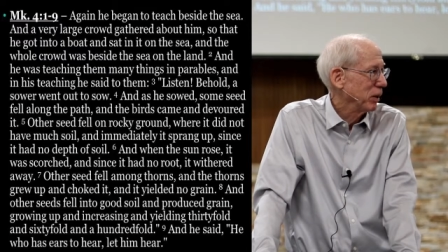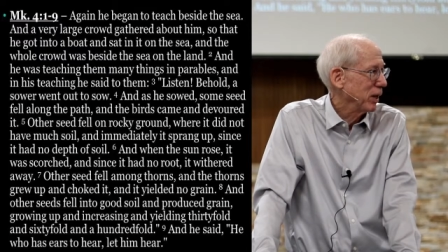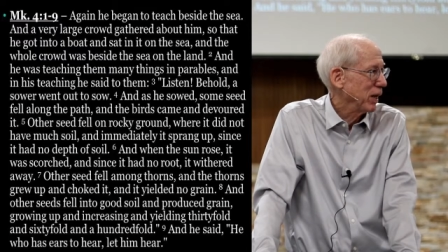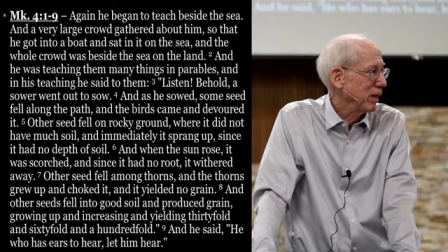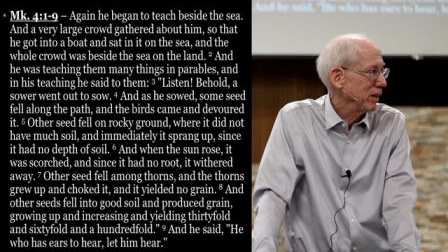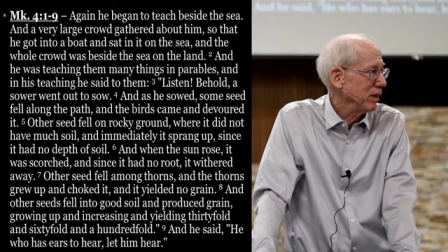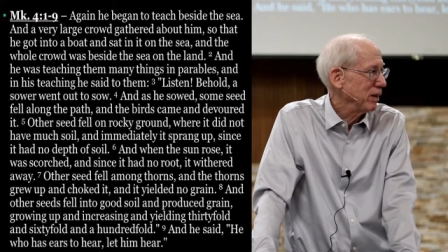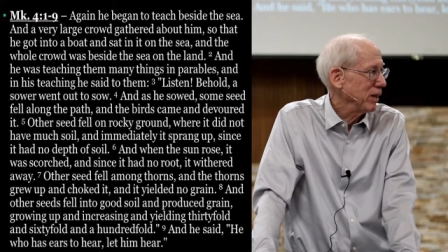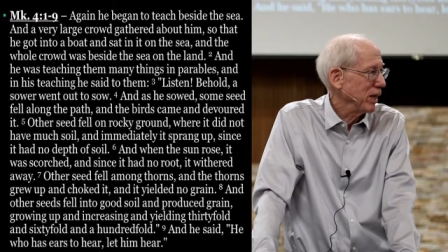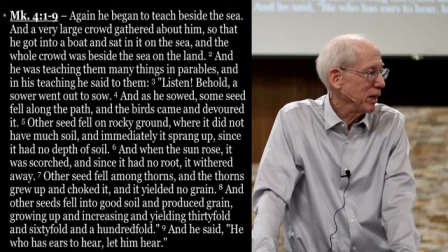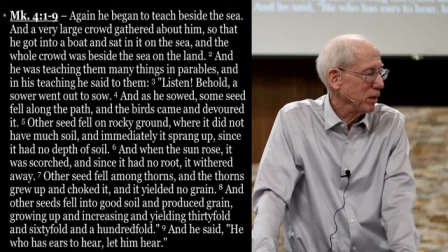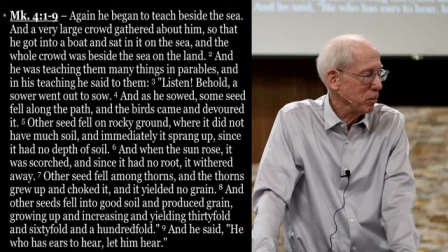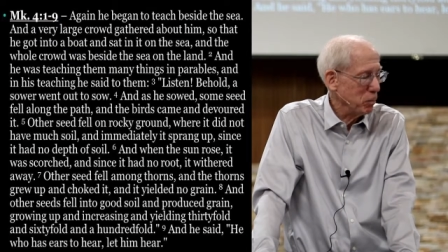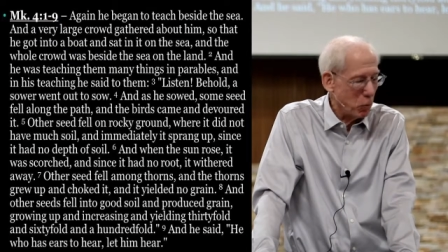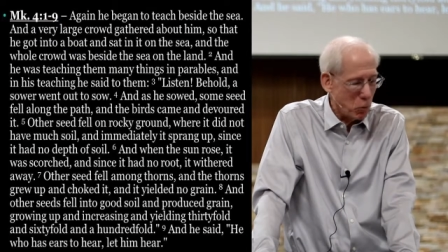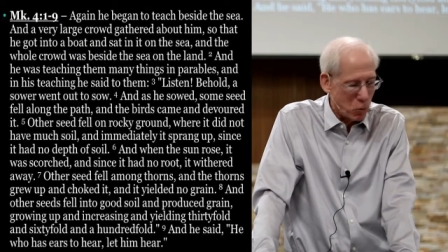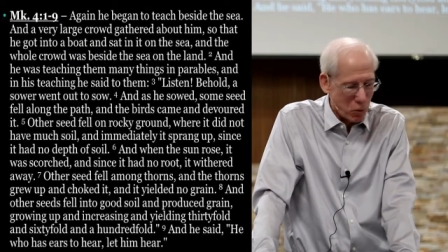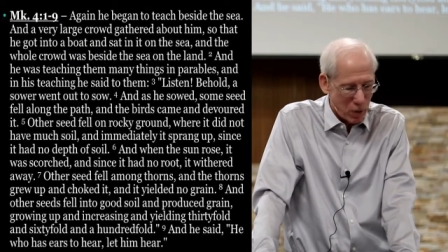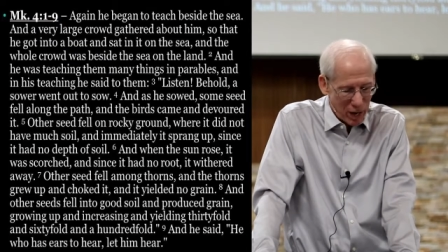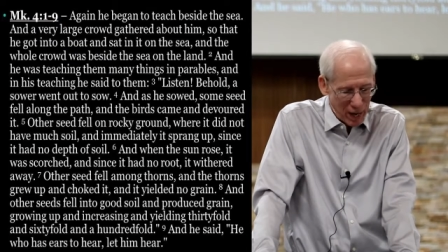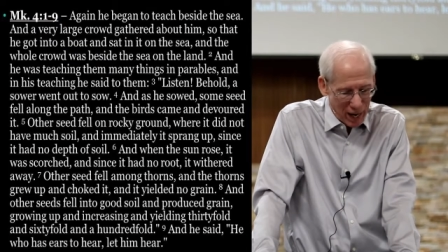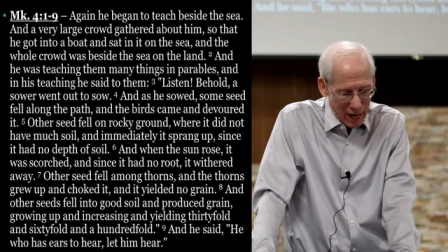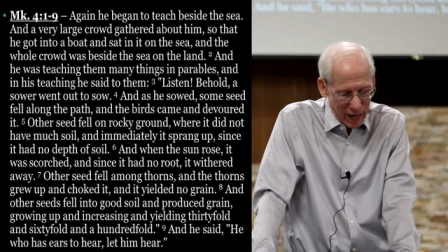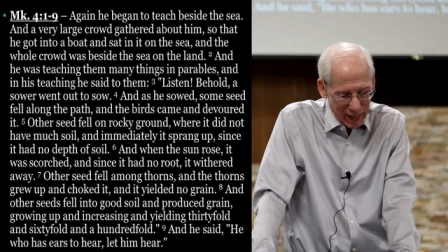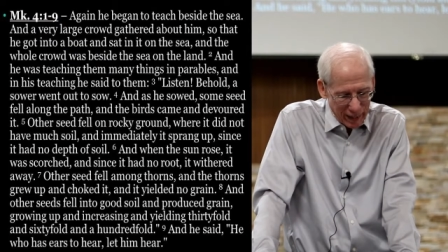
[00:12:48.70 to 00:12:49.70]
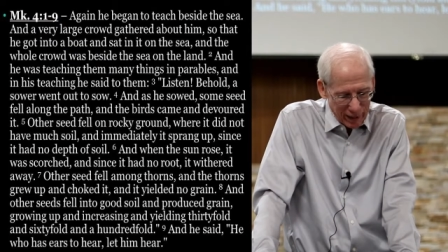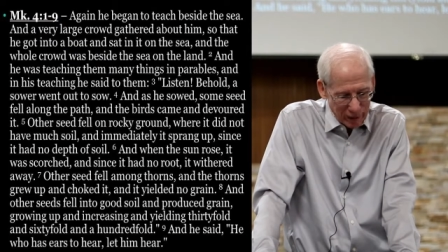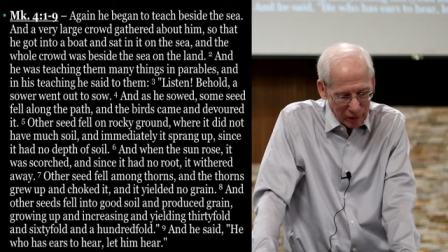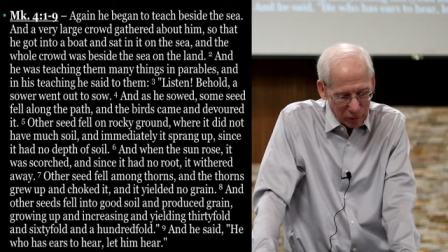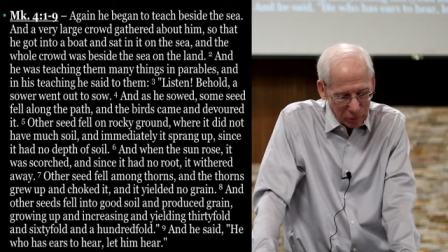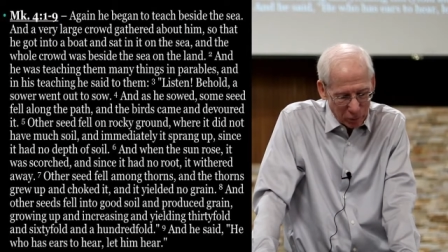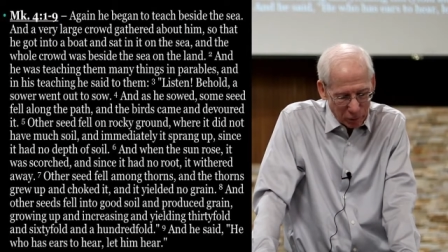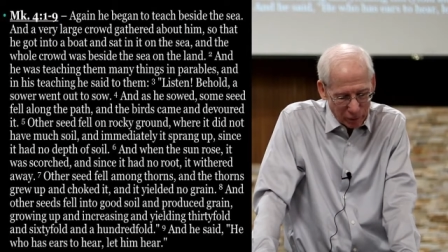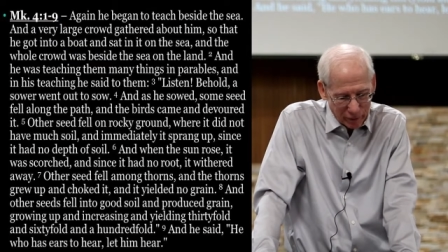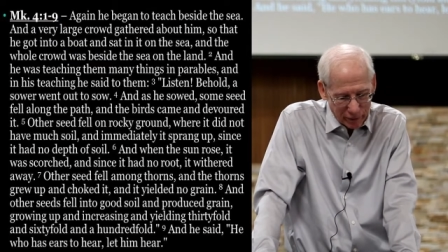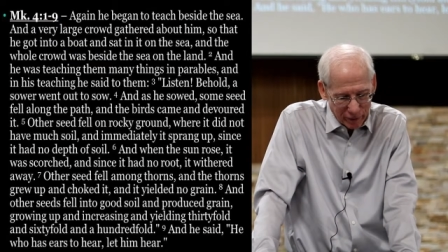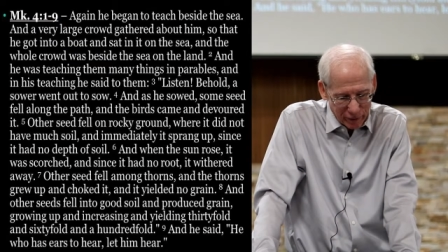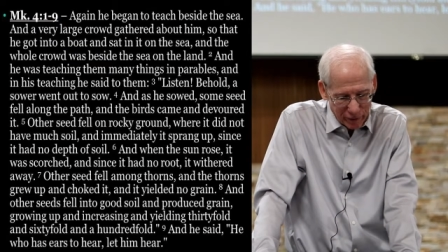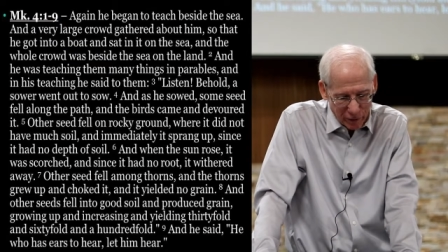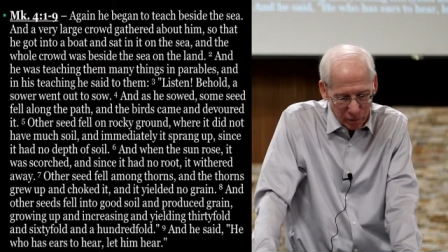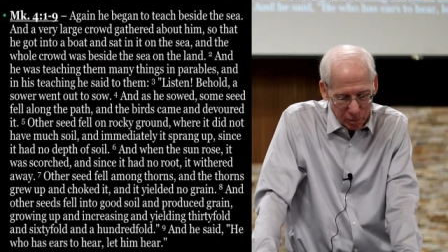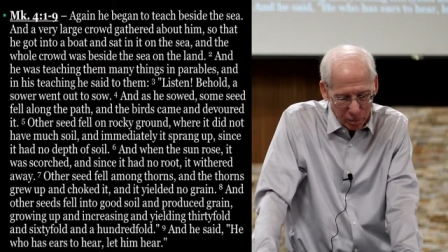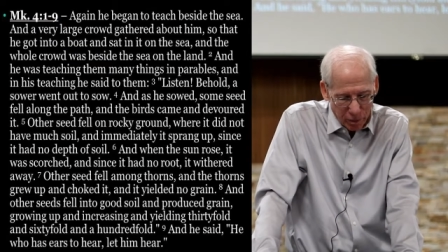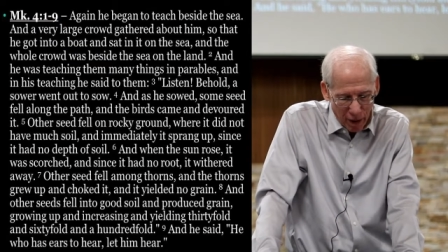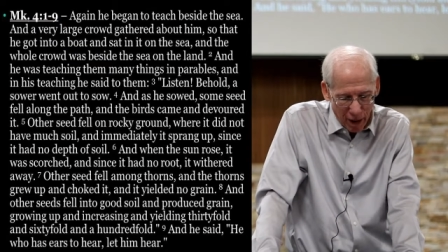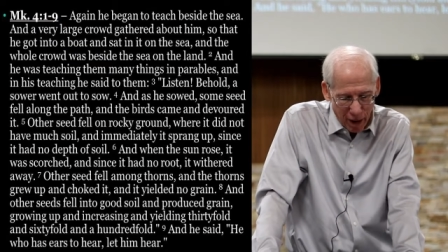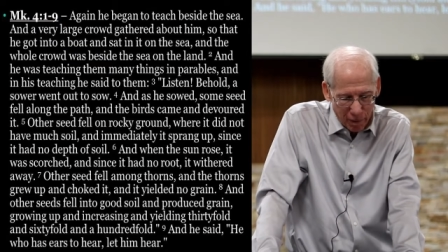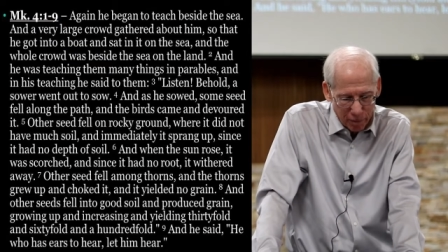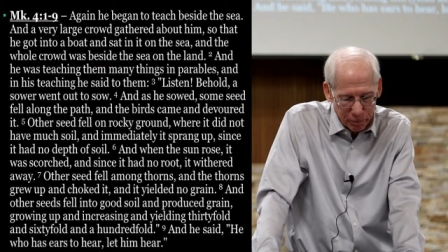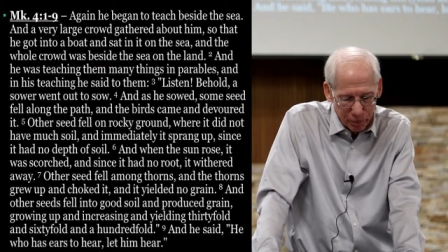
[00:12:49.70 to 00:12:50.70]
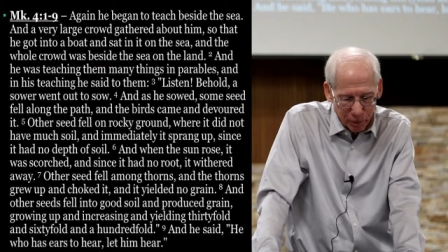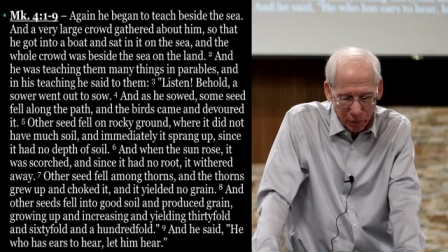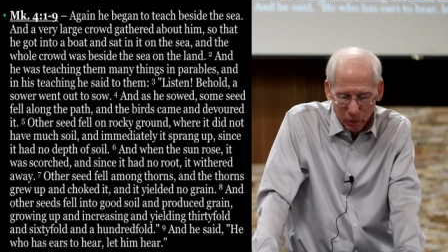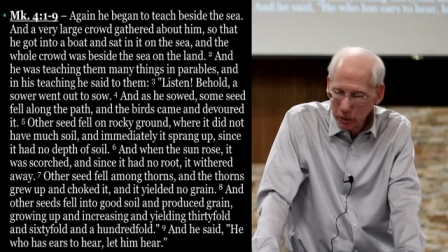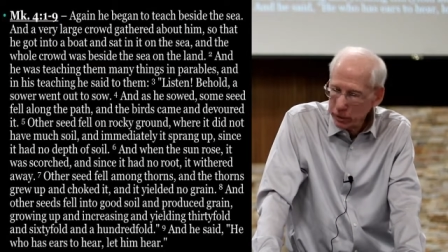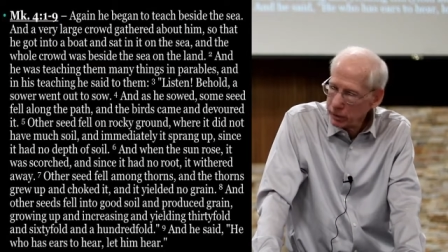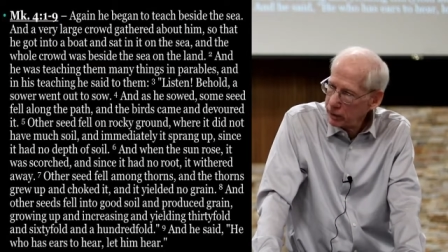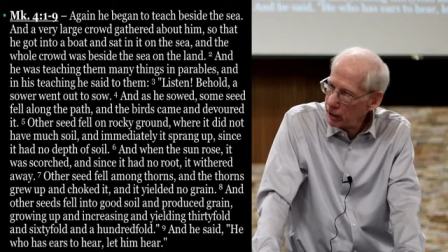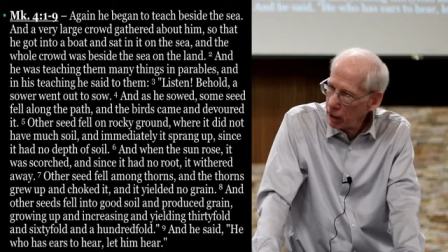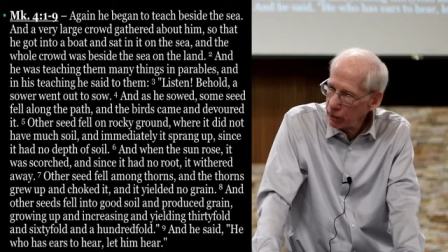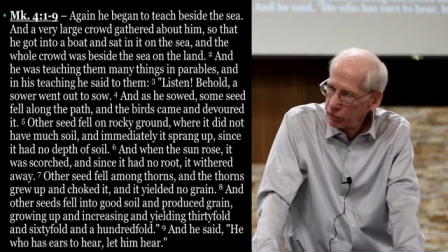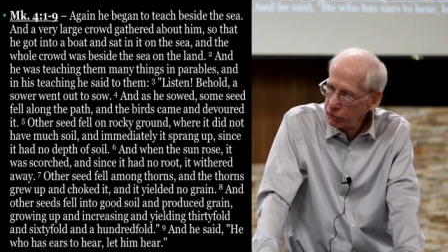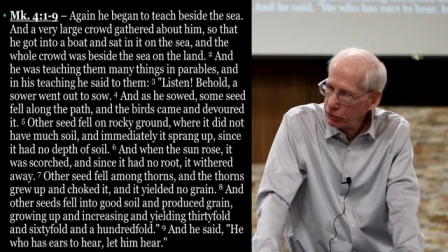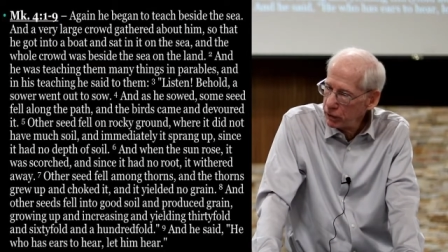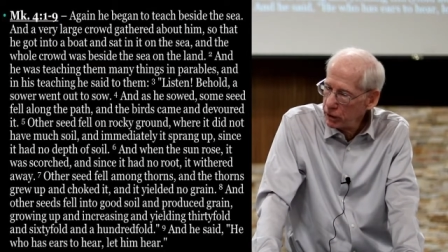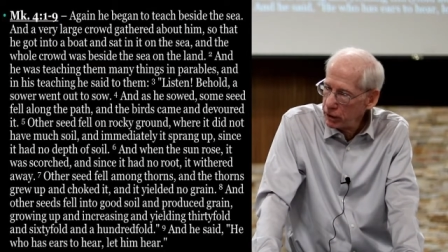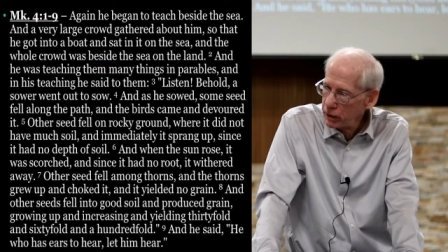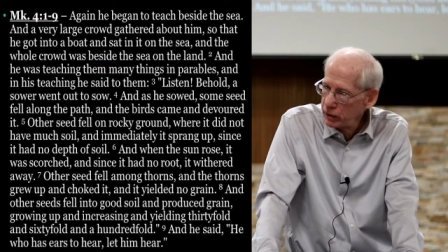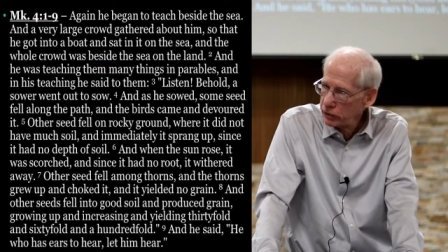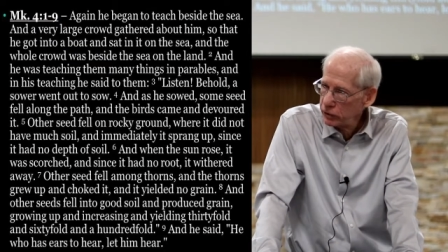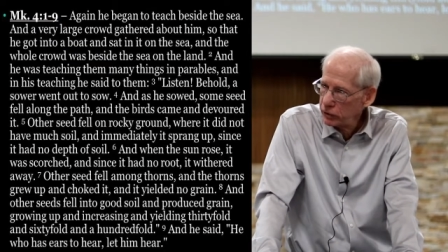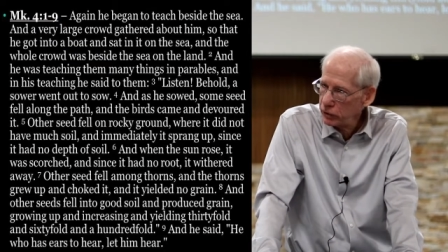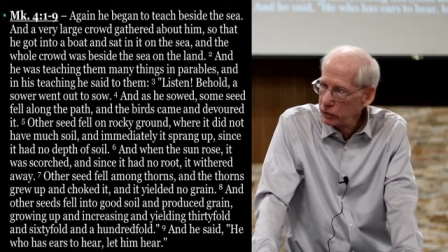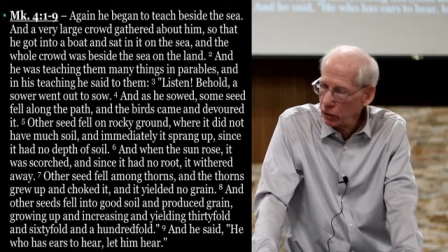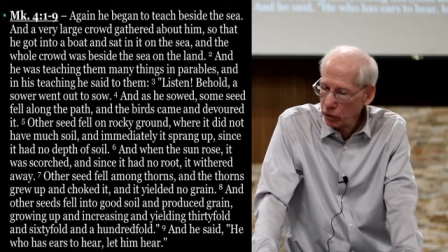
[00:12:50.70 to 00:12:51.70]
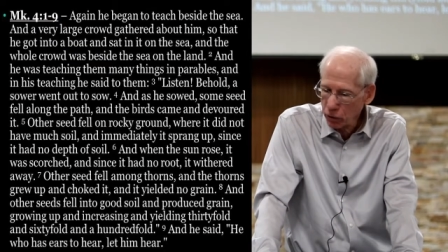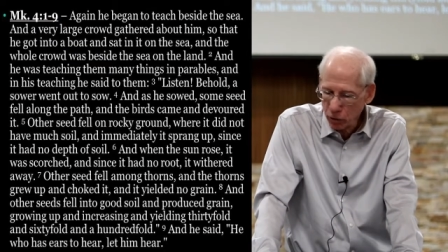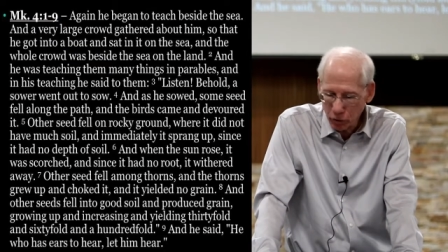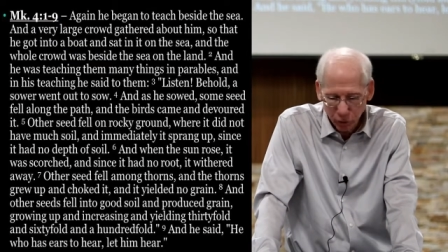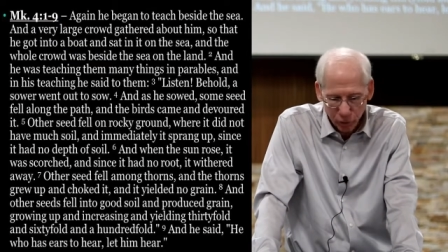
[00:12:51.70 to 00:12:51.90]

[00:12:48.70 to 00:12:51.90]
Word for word: but I think more adequate than the popular definition